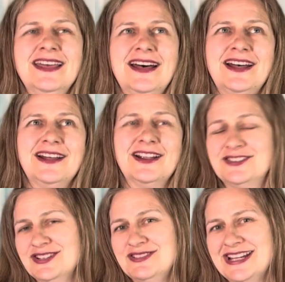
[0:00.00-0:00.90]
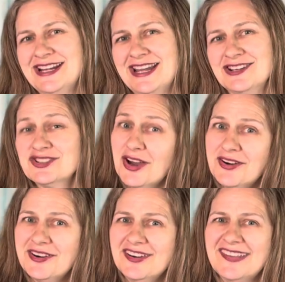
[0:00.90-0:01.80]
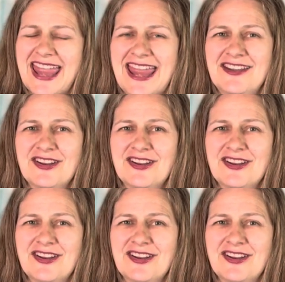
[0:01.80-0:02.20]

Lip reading: our two teenage daughters, and